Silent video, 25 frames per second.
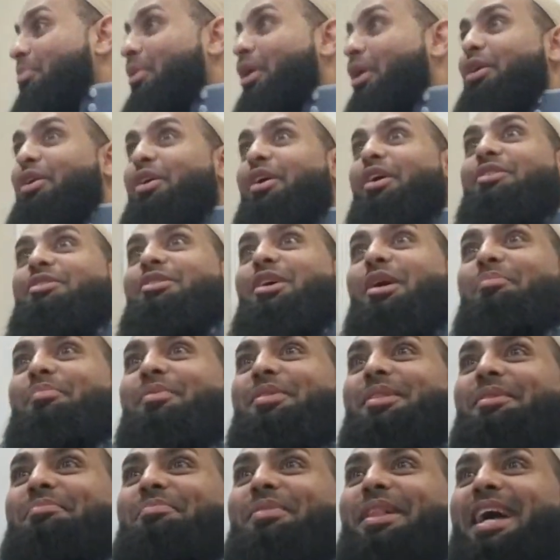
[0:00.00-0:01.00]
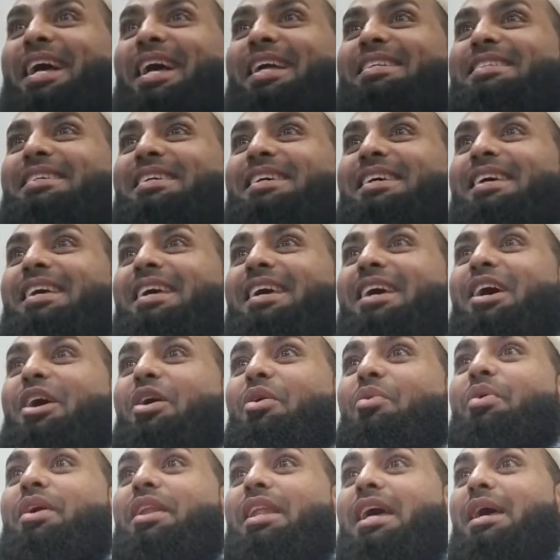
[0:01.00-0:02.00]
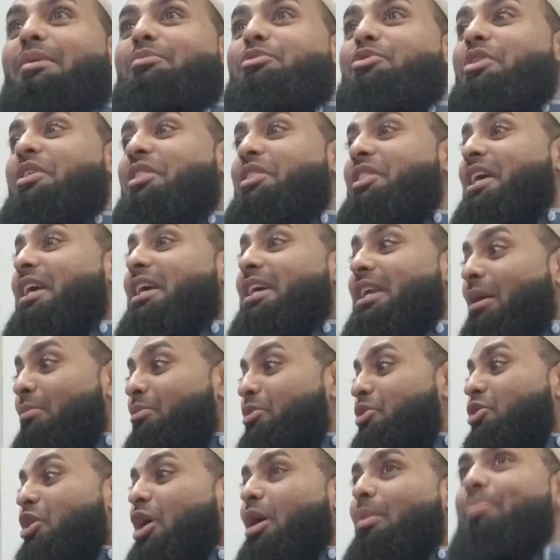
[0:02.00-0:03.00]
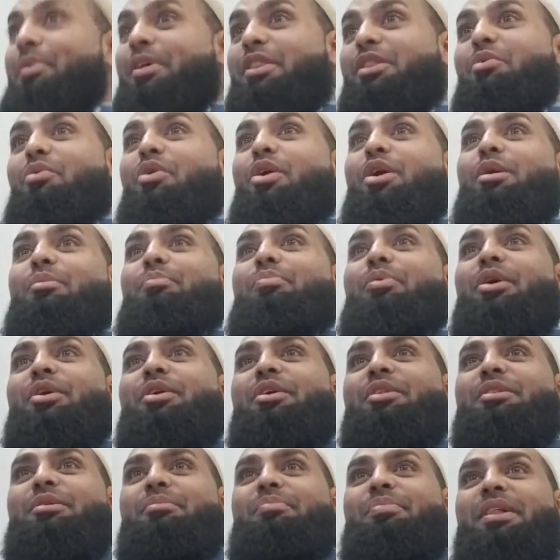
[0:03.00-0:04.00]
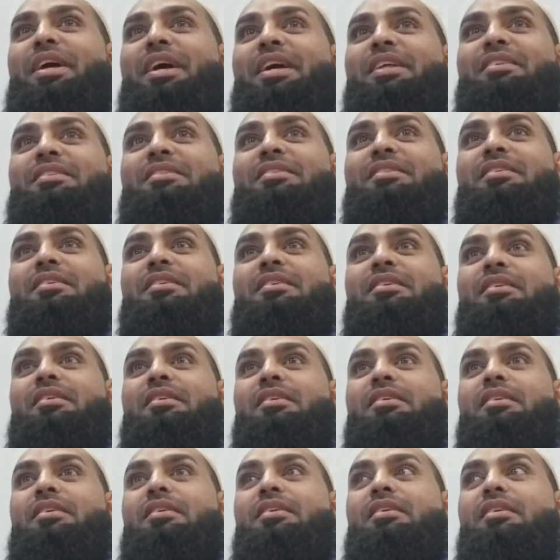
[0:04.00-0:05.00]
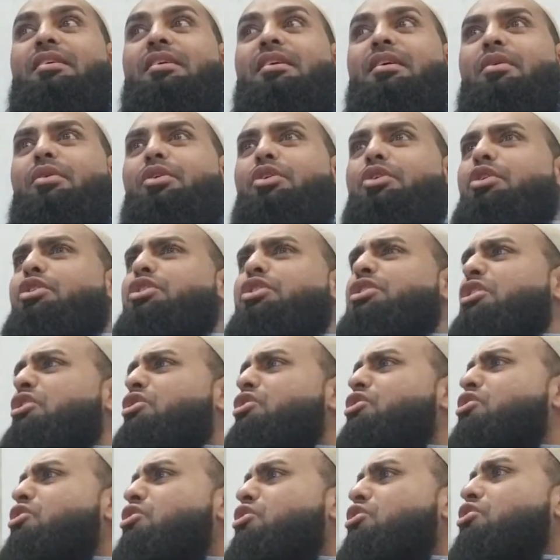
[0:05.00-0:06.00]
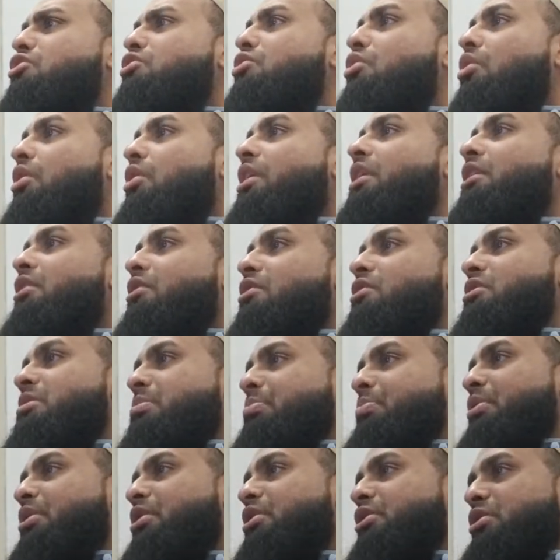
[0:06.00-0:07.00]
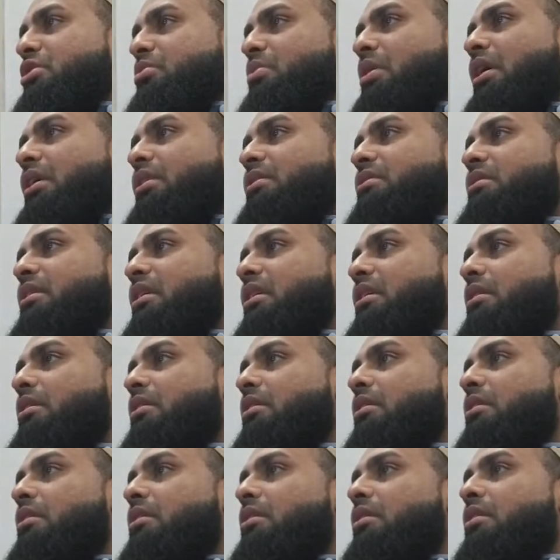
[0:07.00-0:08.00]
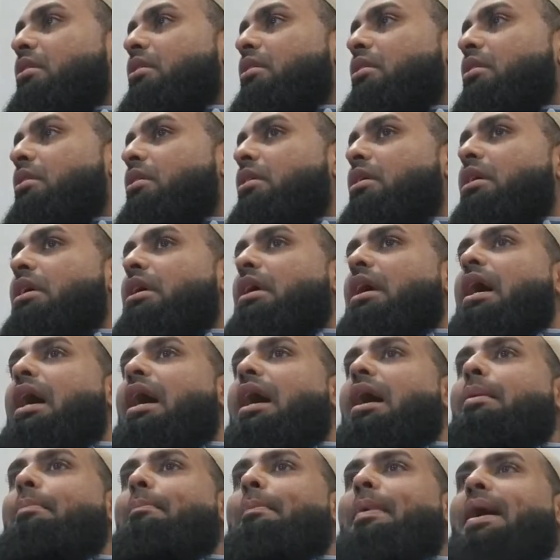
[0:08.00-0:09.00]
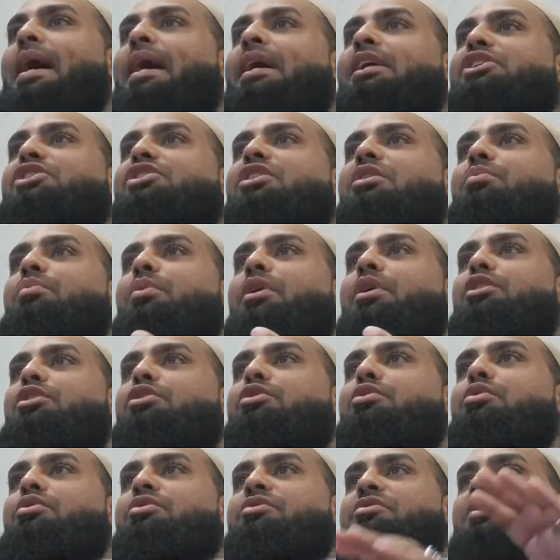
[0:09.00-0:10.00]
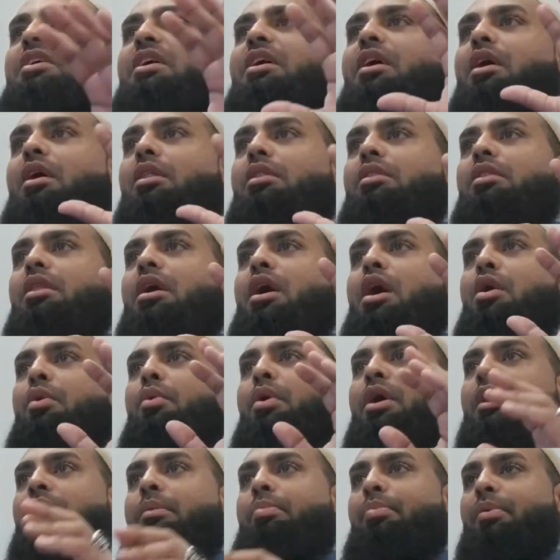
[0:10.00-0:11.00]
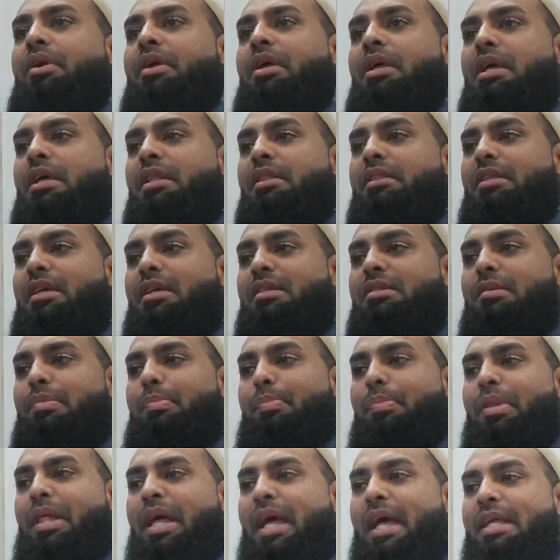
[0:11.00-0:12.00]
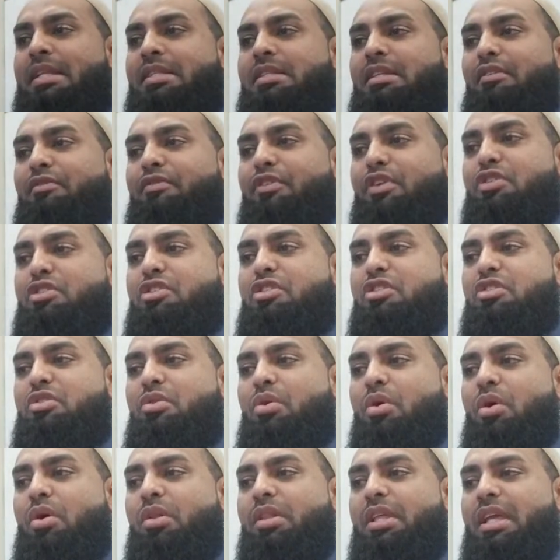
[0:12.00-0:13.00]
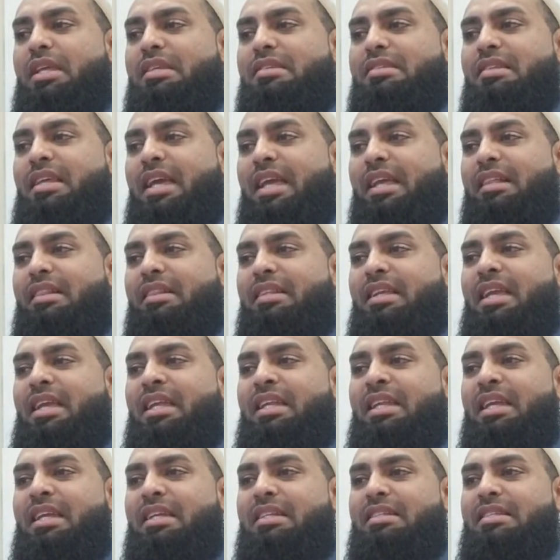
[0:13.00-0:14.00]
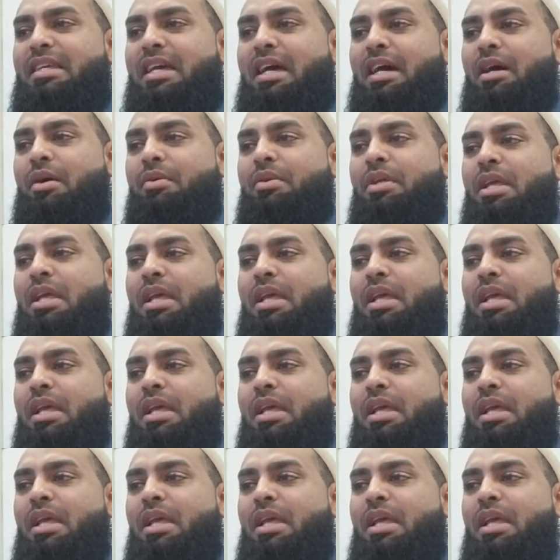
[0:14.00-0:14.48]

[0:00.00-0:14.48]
bottle on top of the plant. When I'm doing dhikr, I'm dropping the water bottle on the plant. You're destroying your spirituality. Imagine when you say Allahu Akbar, this plant of your soul is like leaning down,